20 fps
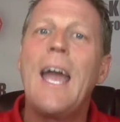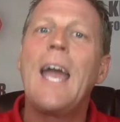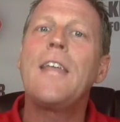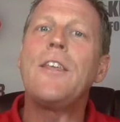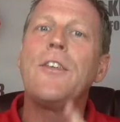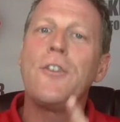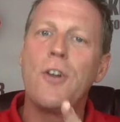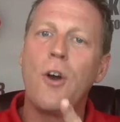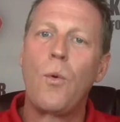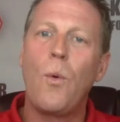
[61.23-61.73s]

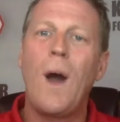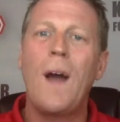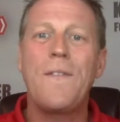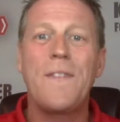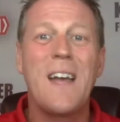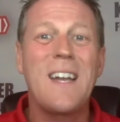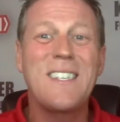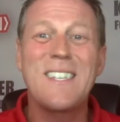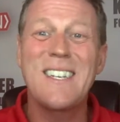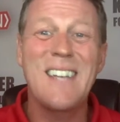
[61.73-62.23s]
And you know
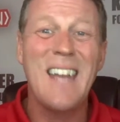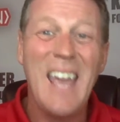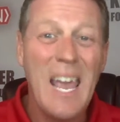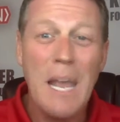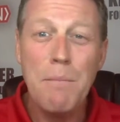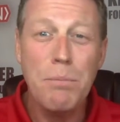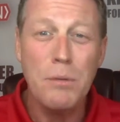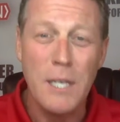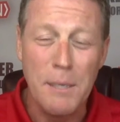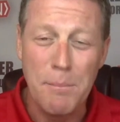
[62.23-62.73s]
what? That's
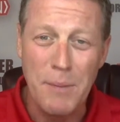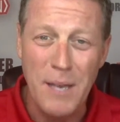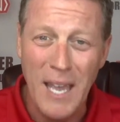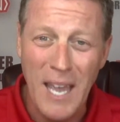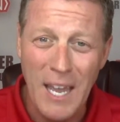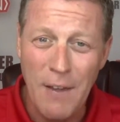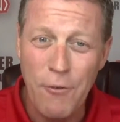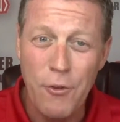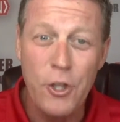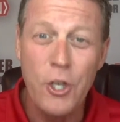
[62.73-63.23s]
enabling
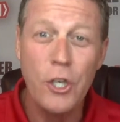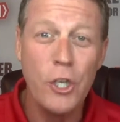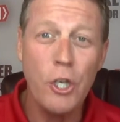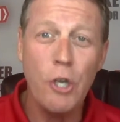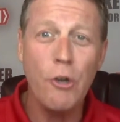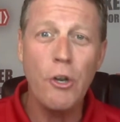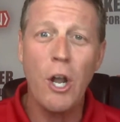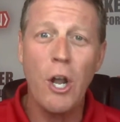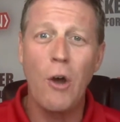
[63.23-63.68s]
behavior that you